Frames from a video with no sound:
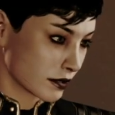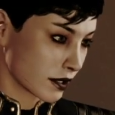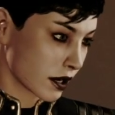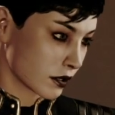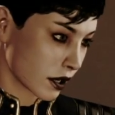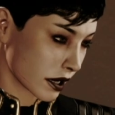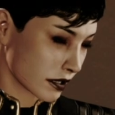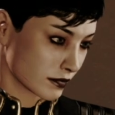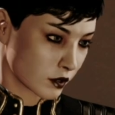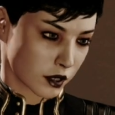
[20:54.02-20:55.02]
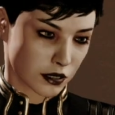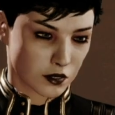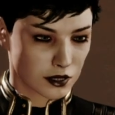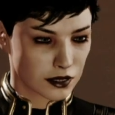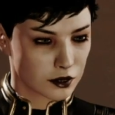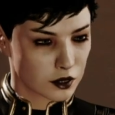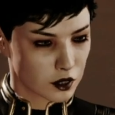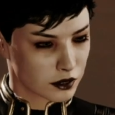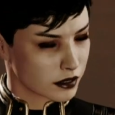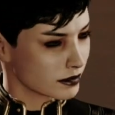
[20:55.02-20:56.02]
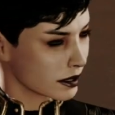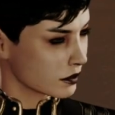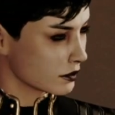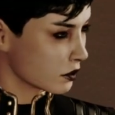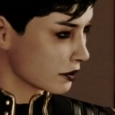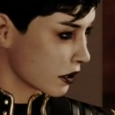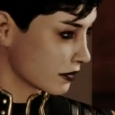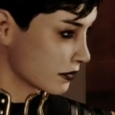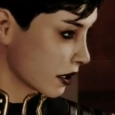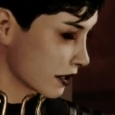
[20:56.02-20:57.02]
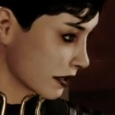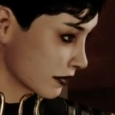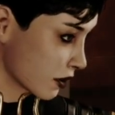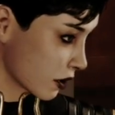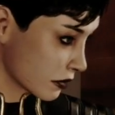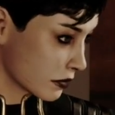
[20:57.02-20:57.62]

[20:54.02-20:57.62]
Sucrocapsinol? That's a sugar pill, Traynor, a placebo.